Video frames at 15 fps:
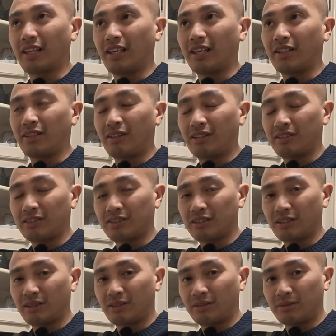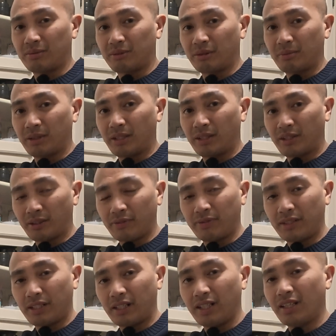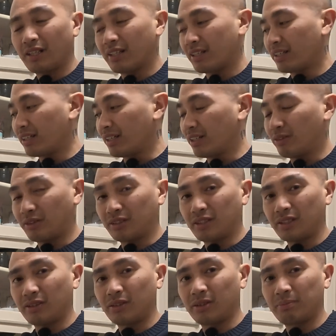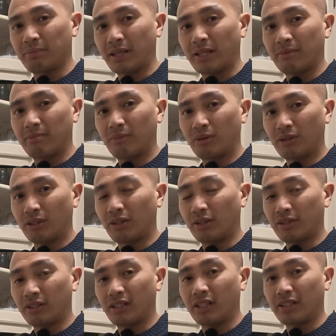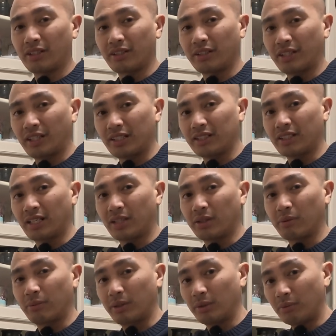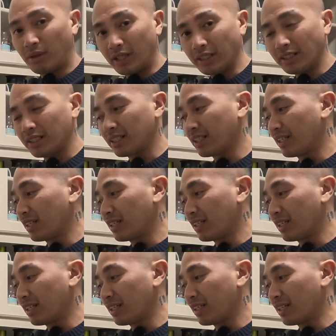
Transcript: and also to be thrifty in order to spend more on the other things that we want.